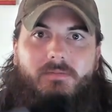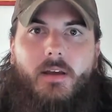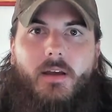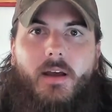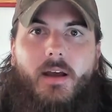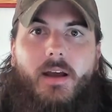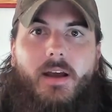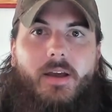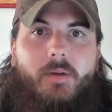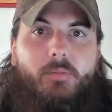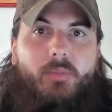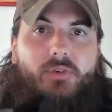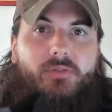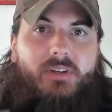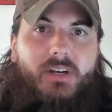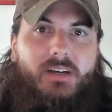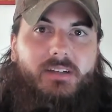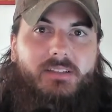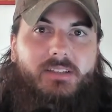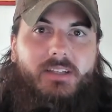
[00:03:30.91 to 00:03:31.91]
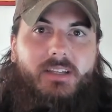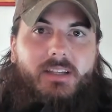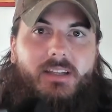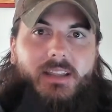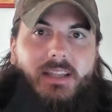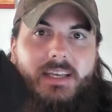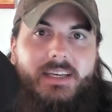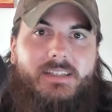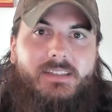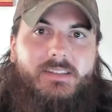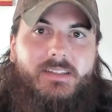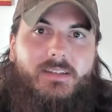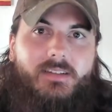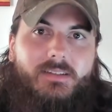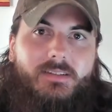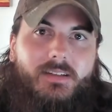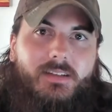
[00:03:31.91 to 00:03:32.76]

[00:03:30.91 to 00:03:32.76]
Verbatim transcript: All right, moving on to the laces.